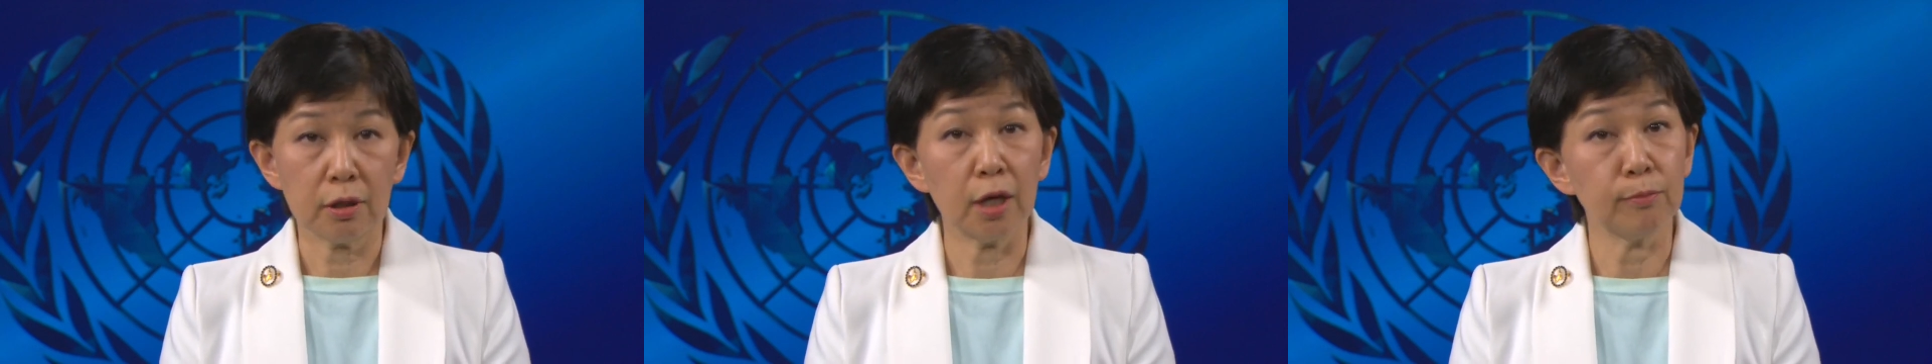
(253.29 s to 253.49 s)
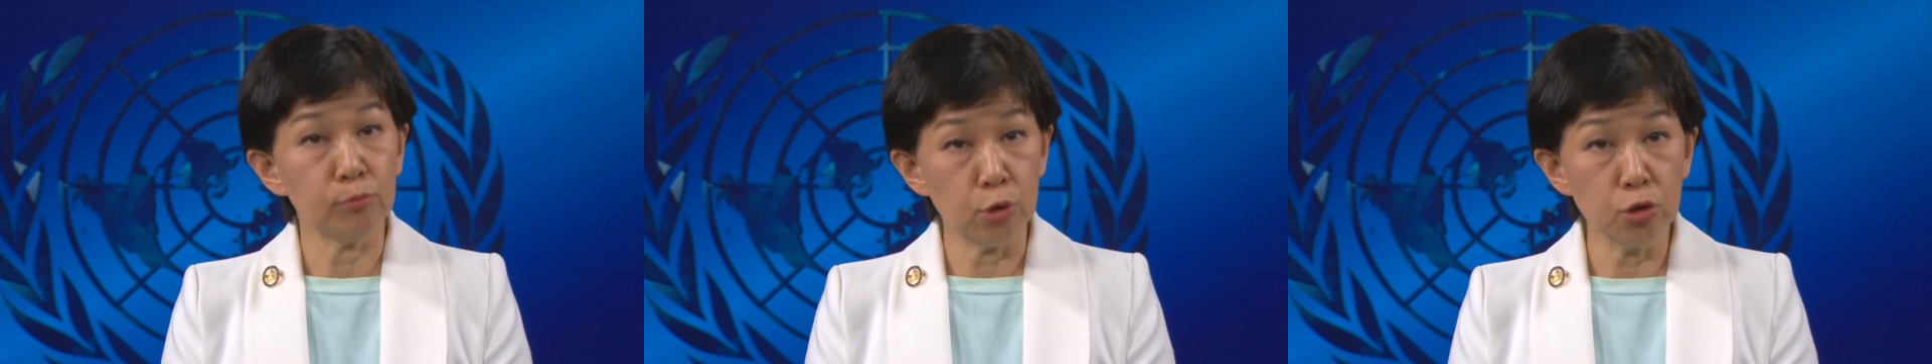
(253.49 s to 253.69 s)

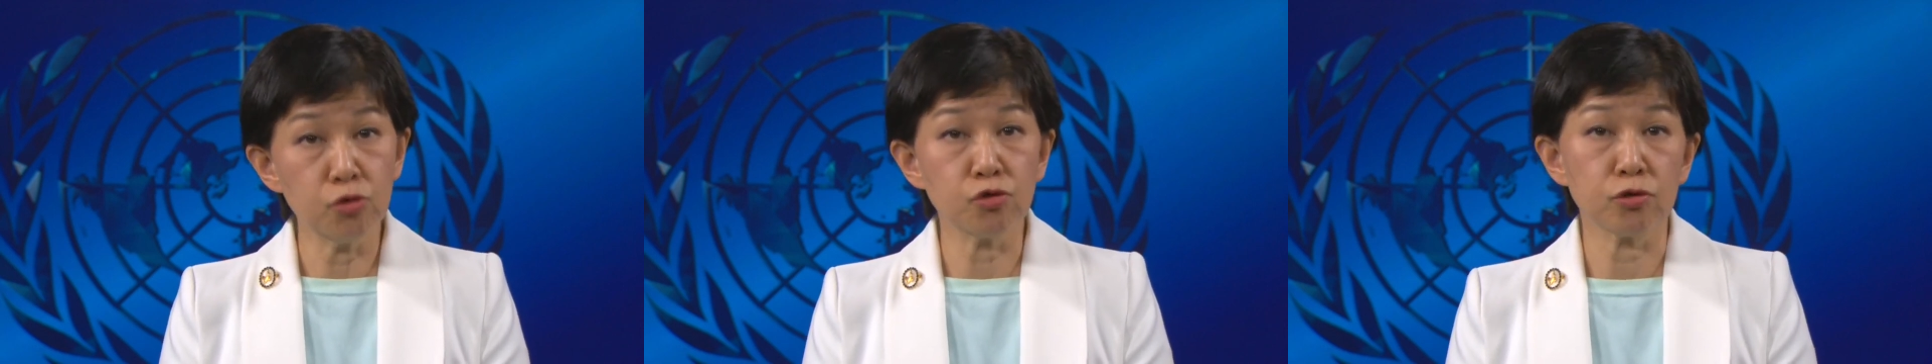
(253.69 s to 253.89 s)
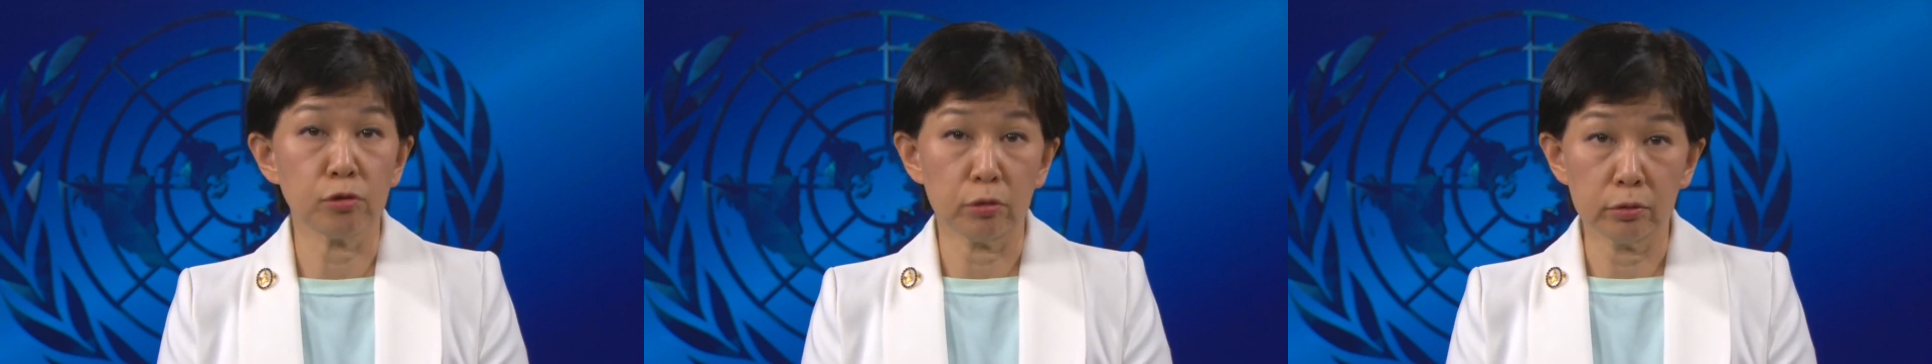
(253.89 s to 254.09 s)
and
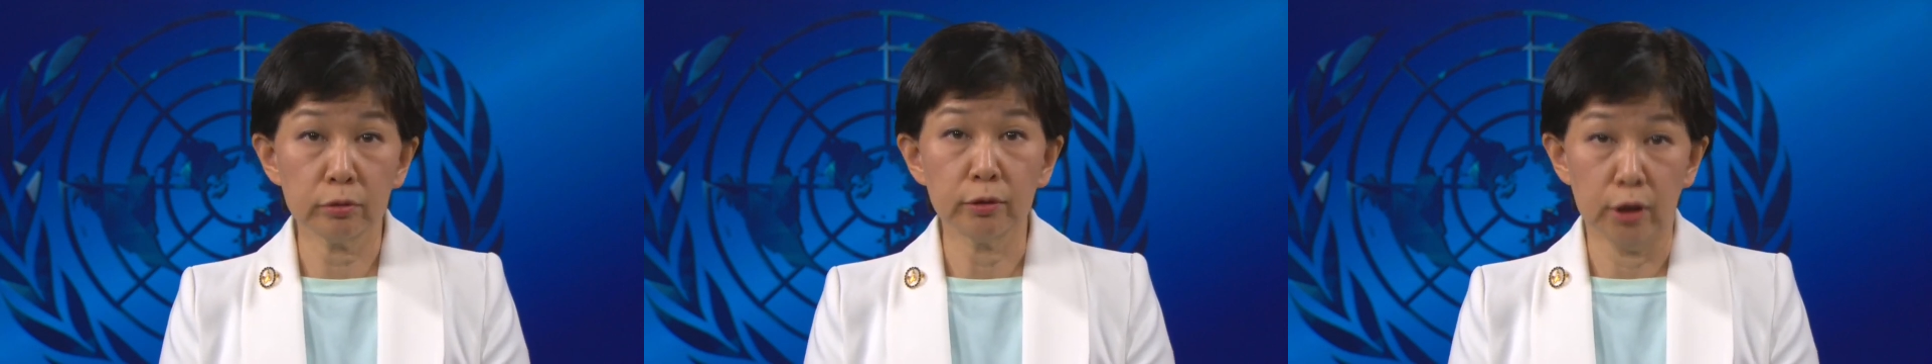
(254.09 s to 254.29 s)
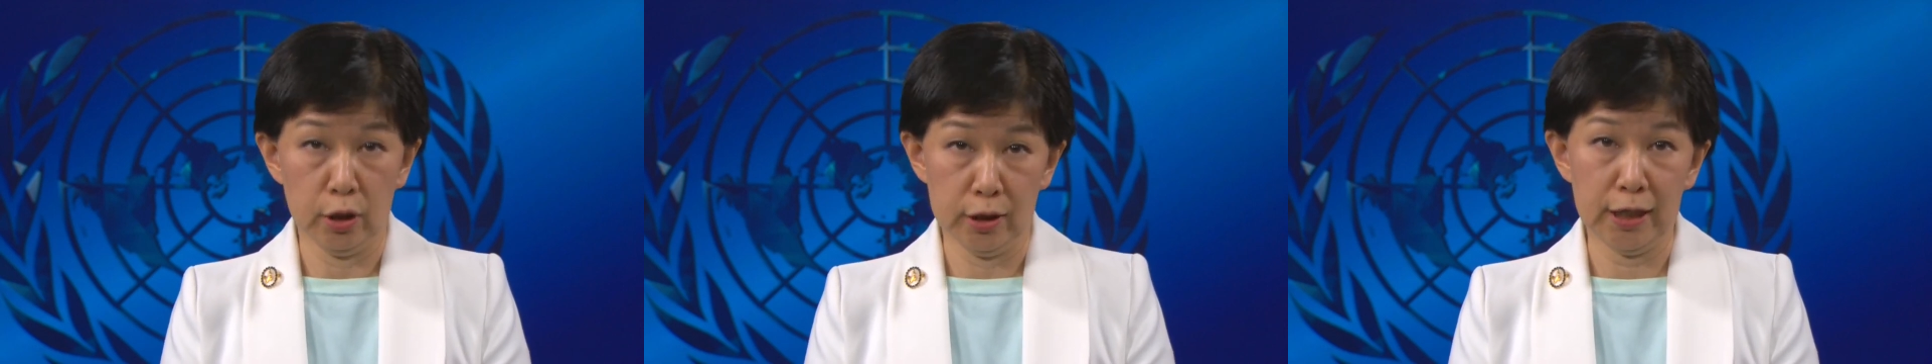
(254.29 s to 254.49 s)
mutual
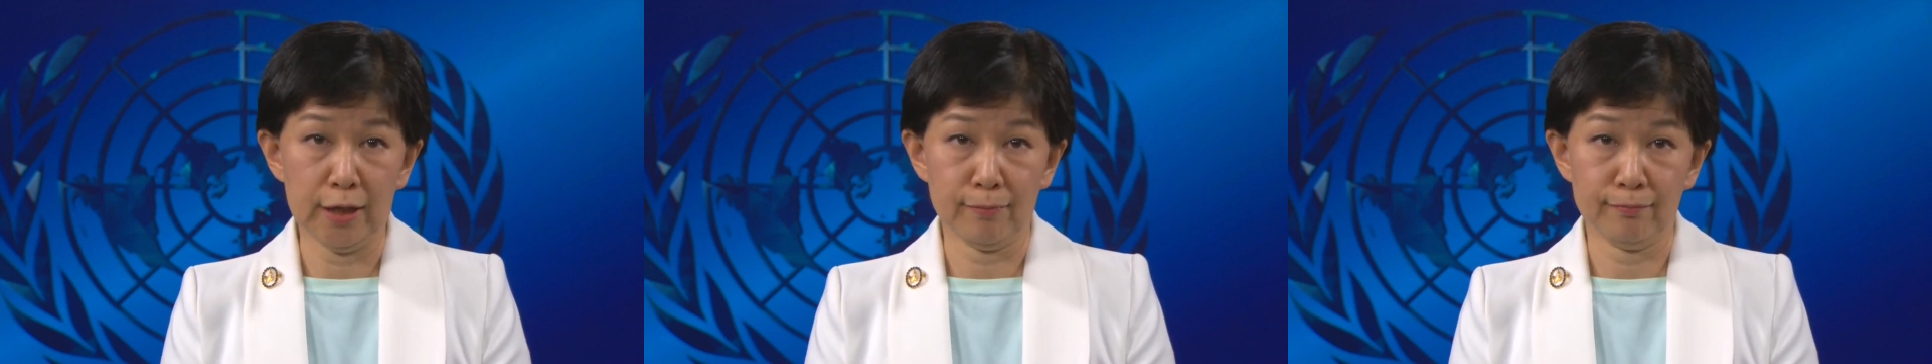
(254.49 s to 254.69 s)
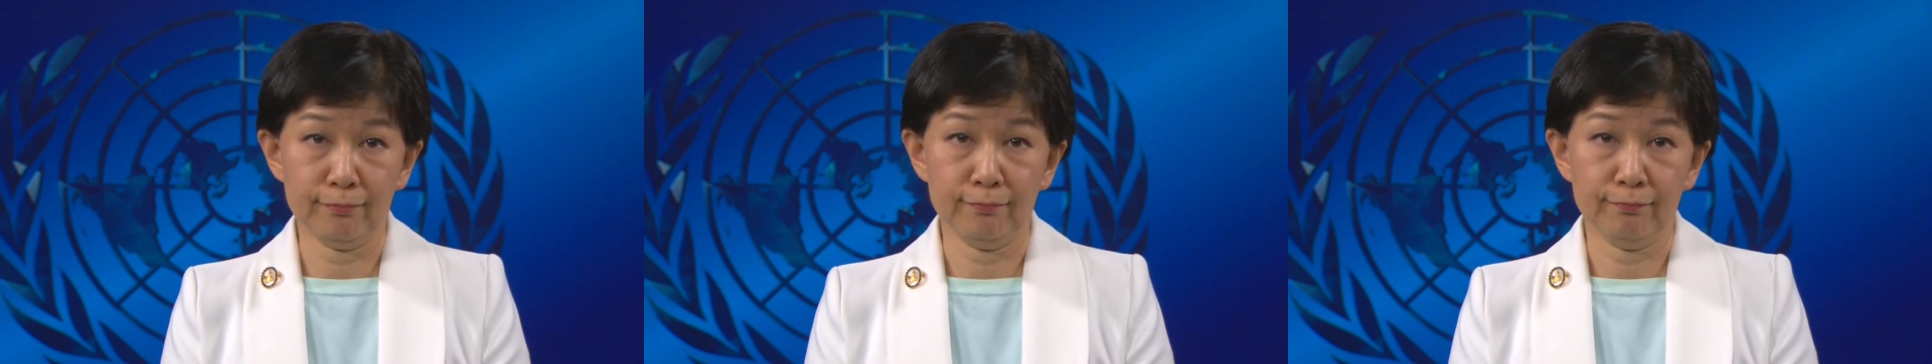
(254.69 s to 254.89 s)
learning.